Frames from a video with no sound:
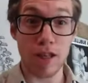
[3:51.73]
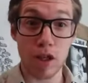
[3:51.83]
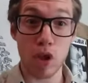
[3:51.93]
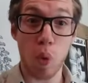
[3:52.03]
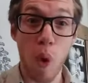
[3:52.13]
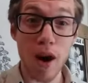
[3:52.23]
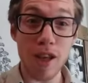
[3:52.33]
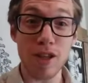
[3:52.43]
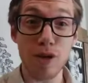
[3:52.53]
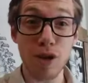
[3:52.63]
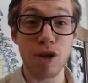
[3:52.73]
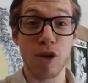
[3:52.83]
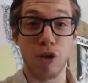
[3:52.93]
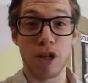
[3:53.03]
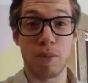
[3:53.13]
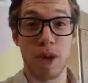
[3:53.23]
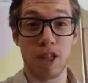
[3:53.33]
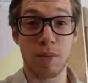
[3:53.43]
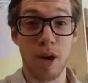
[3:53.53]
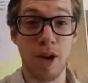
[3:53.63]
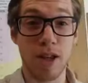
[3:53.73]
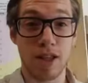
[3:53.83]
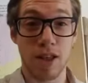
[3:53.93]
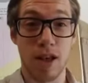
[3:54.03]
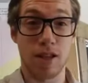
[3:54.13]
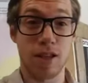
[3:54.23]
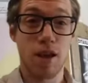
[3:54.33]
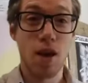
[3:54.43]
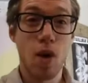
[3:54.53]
Since 22 years old, he's been experiencing this.